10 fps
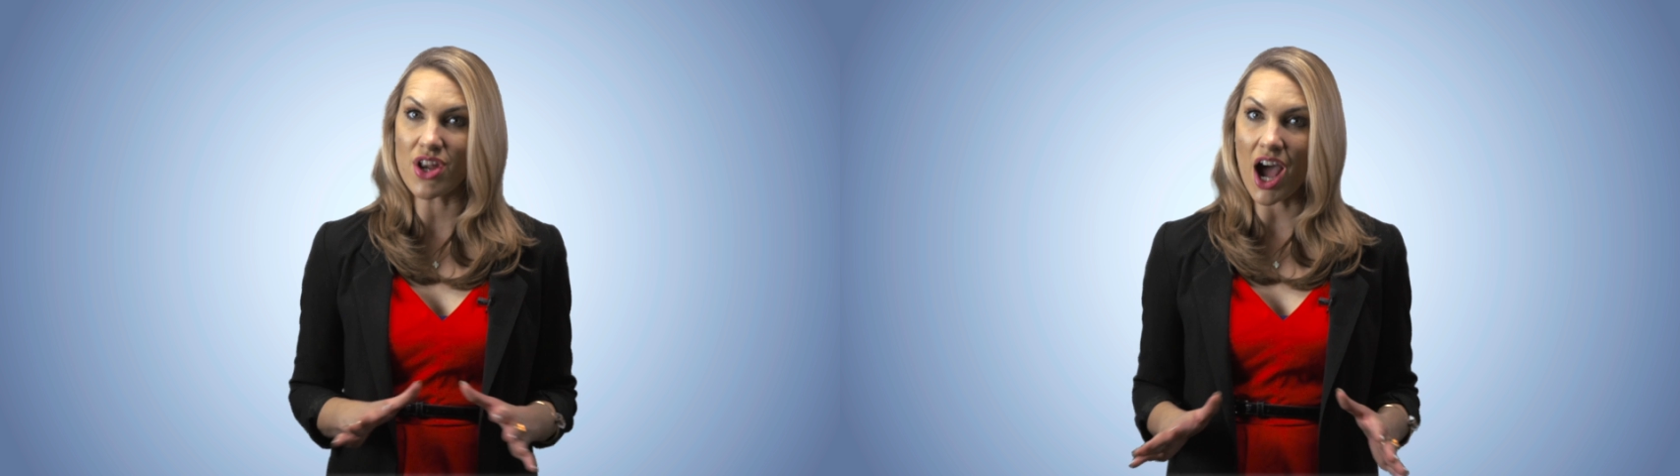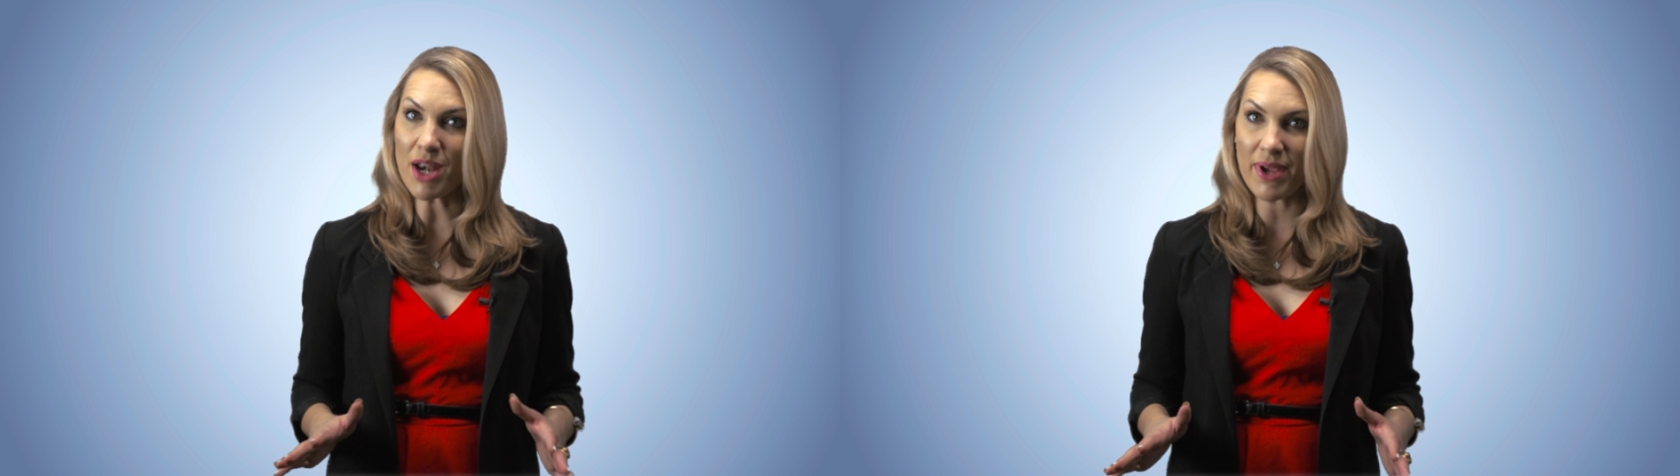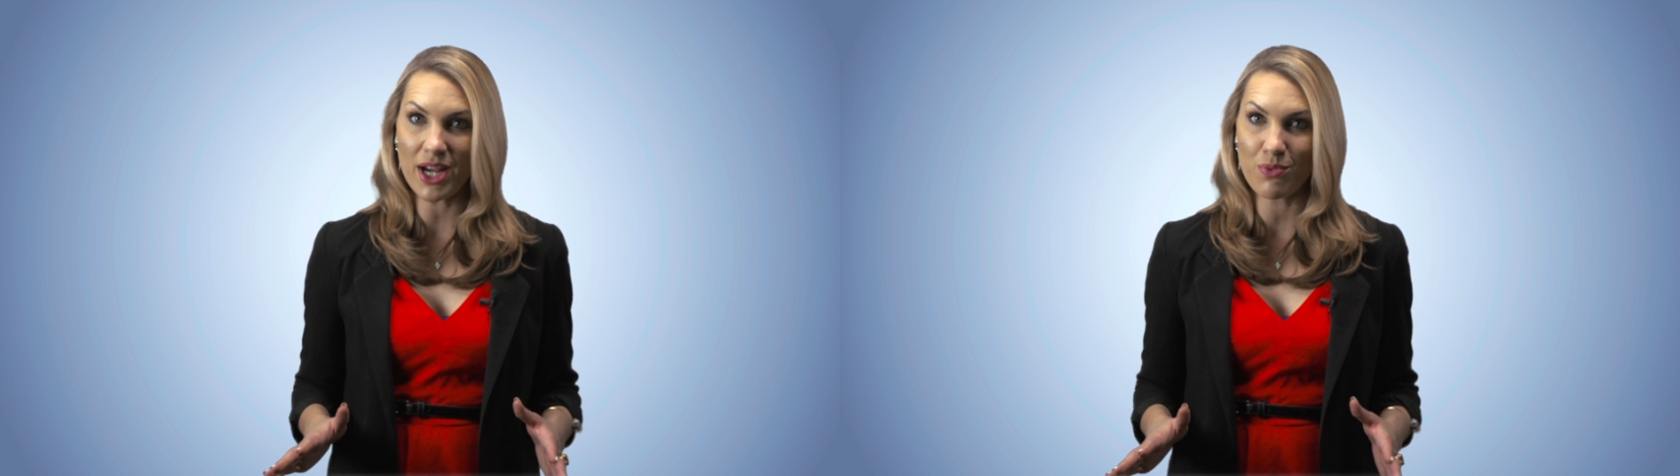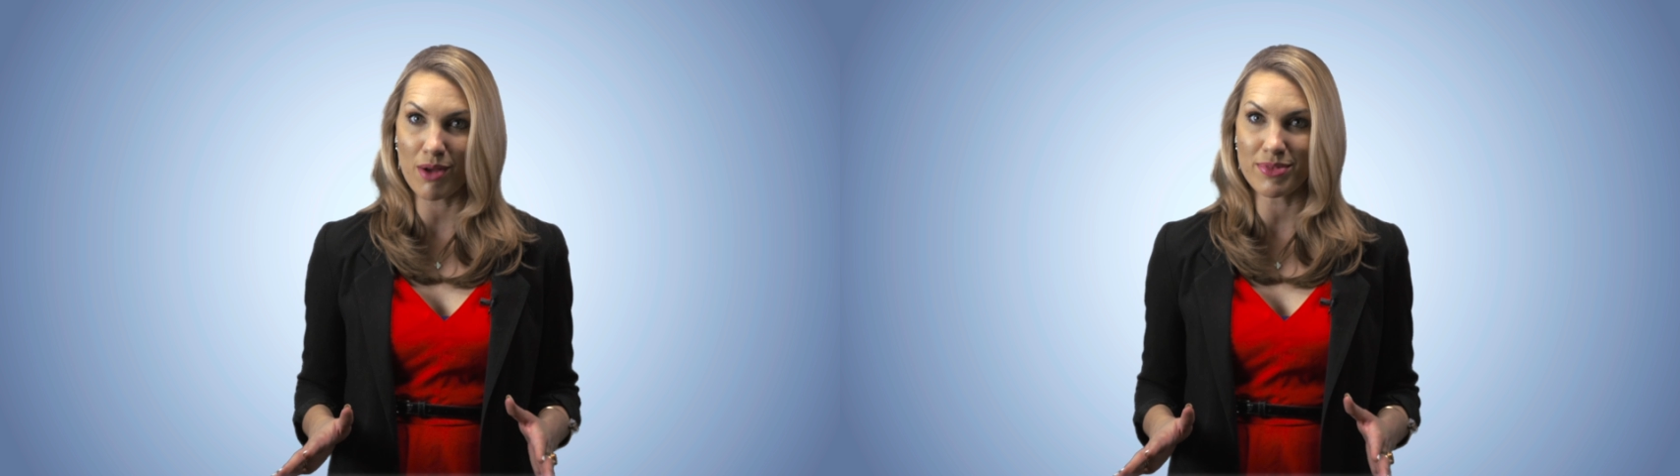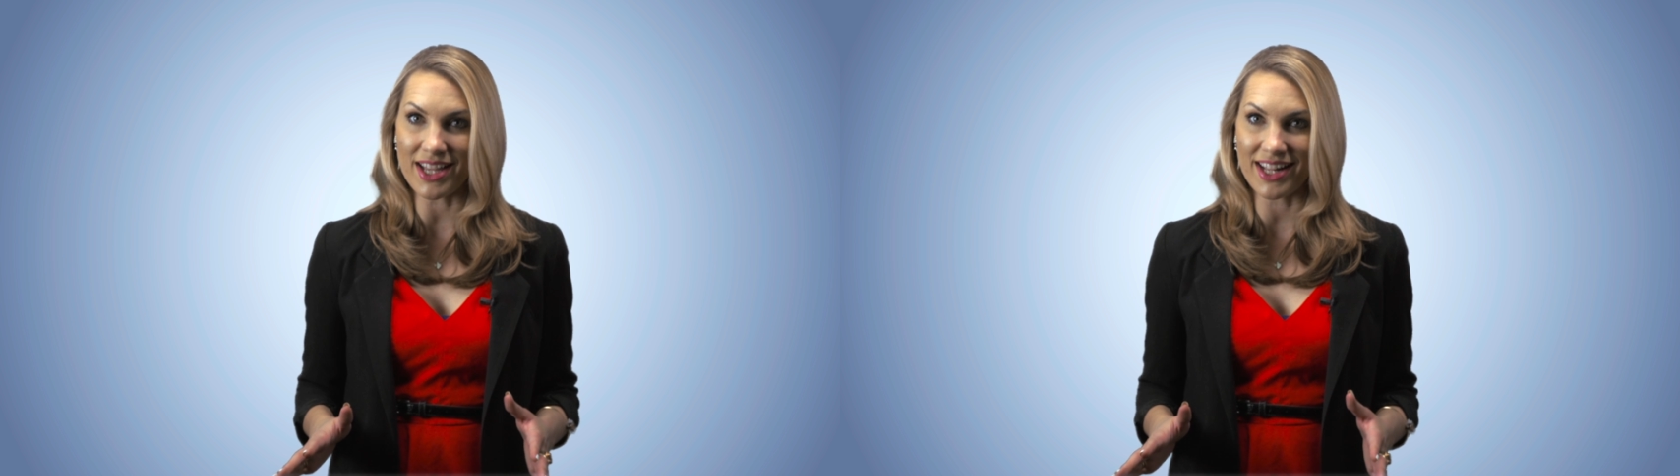non-paid
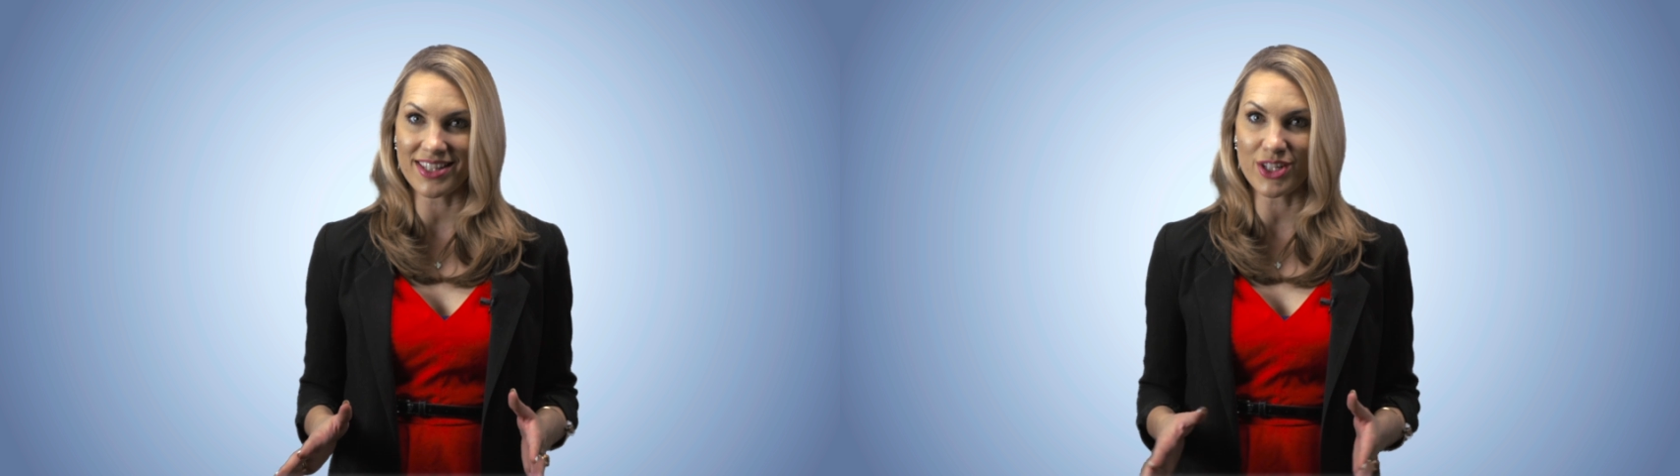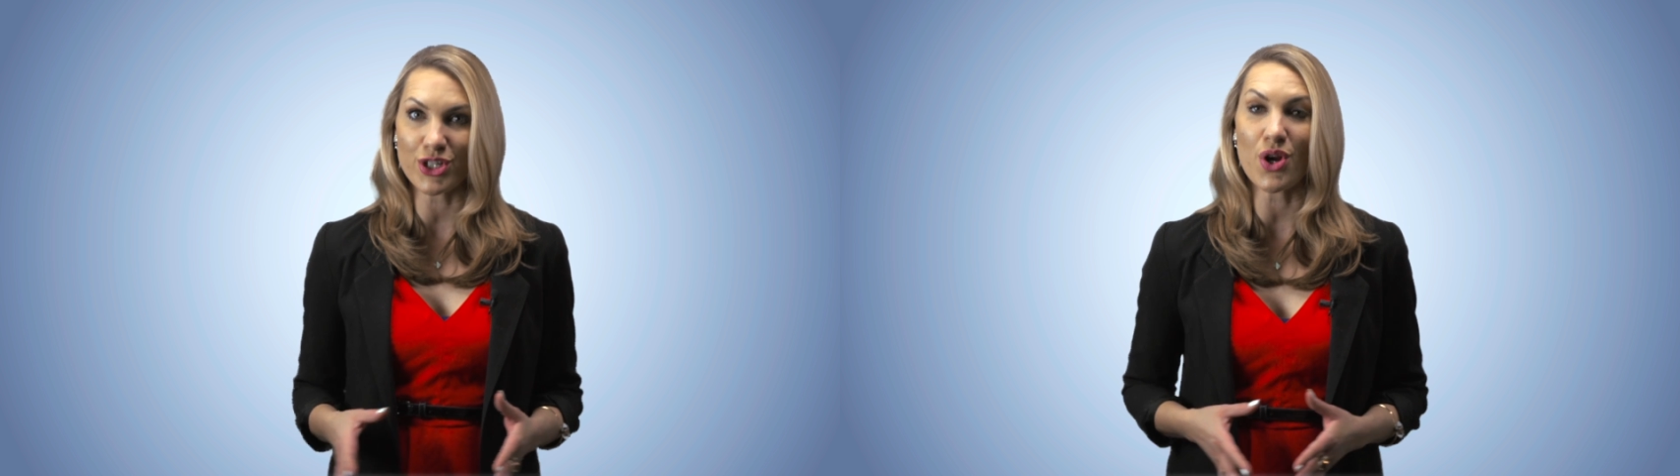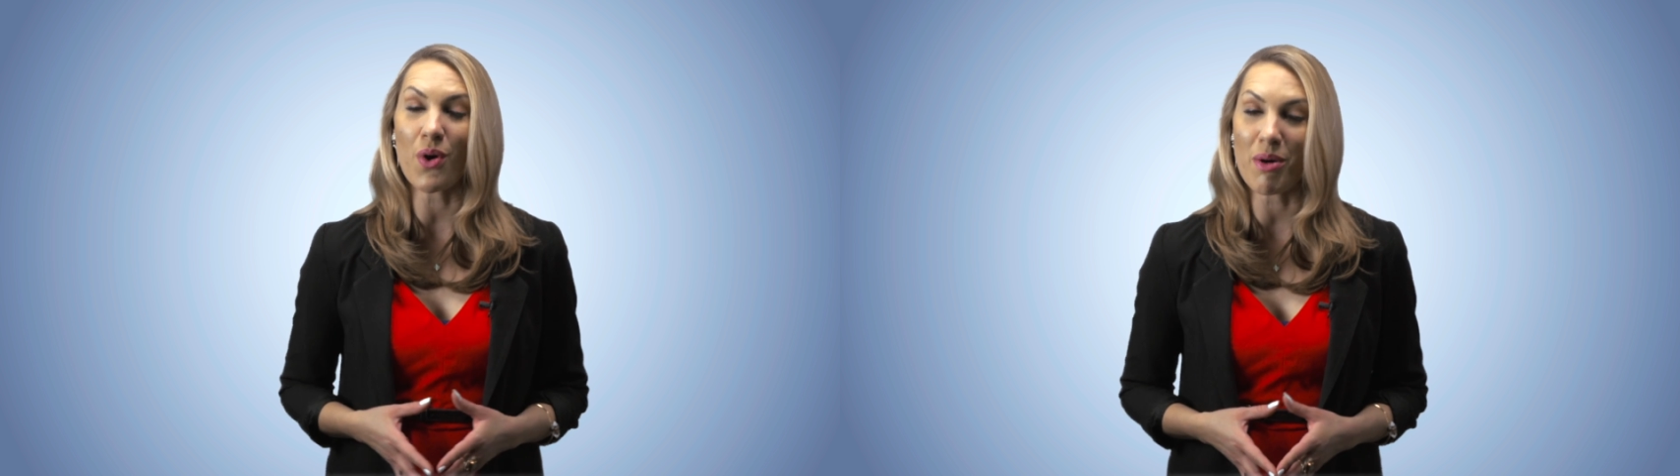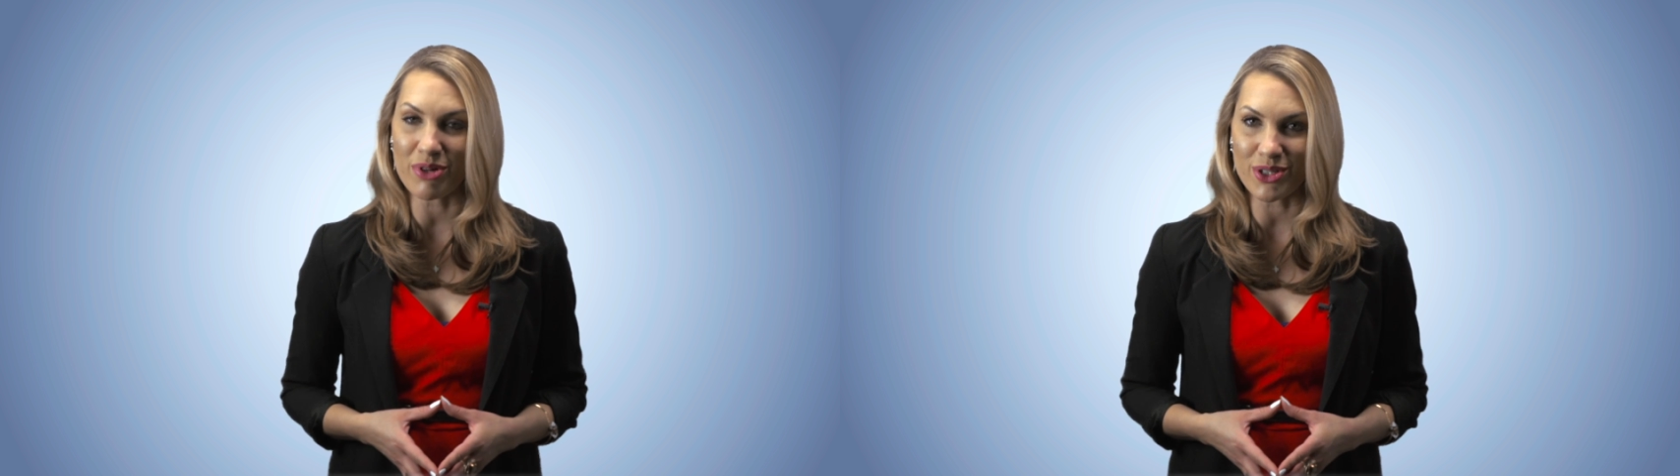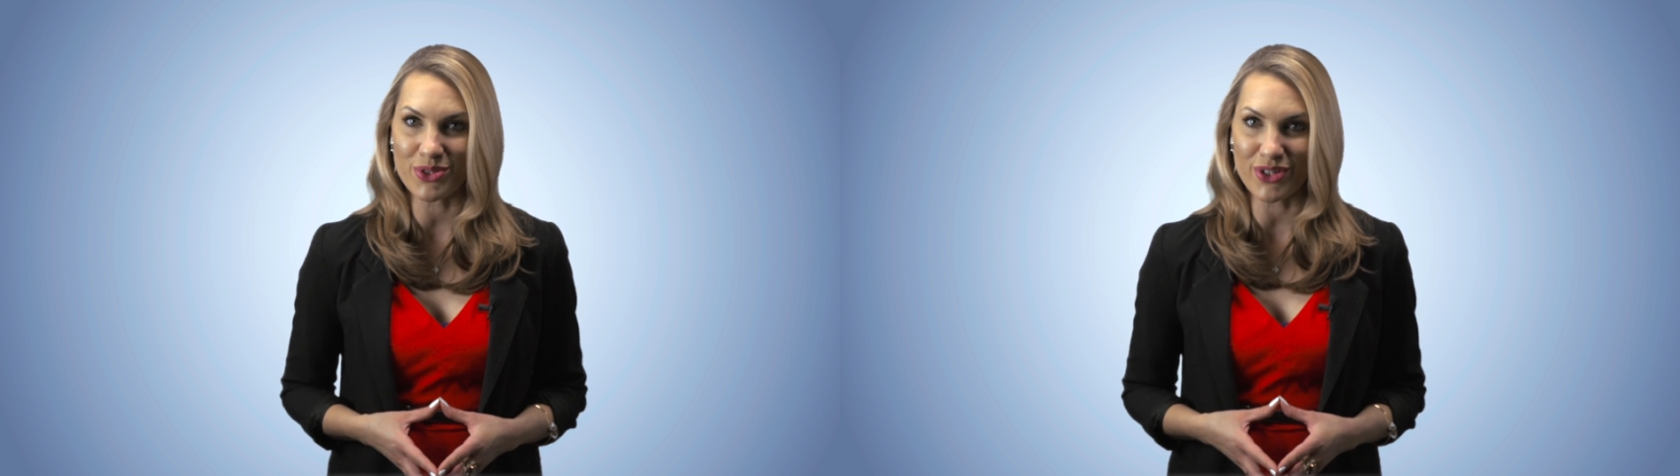websites that show up when you